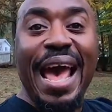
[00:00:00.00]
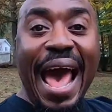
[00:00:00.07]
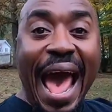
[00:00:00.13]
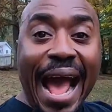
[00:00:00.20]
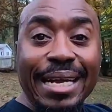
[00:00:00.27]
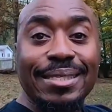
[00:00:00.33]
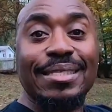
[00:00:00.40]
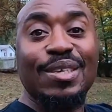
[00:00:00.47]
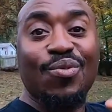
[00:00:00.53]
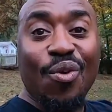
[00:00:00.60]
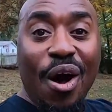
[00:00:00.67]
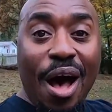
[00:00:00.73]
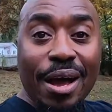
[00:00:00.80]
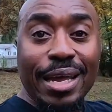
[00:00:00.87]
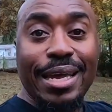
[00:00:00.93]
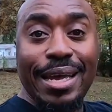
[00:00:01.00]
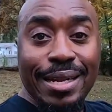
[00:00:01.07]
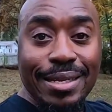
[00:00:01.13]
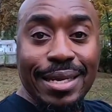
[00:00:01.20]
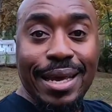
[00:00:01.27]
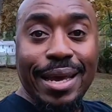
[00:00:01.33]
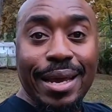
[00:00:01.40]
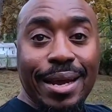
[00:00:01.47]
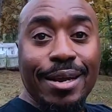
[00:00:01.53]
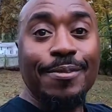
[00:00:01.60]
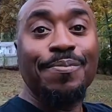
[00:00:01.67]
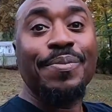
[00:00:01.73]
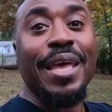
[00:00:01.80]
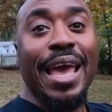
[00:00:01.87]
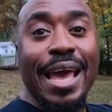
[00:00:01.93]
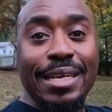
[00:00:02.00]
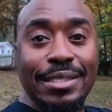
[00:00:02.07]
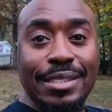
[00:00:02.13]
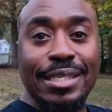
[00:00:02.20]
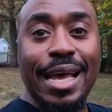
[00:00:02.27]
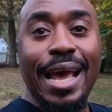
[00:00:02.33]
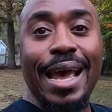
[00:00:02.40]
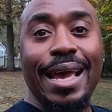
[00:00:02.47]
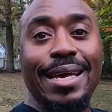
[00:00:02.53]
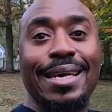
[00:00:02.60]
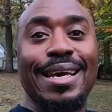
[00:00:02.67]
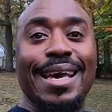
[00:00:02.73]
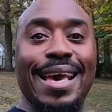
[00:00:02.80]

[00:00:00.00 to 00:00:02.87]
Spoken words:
actually walk in there and say,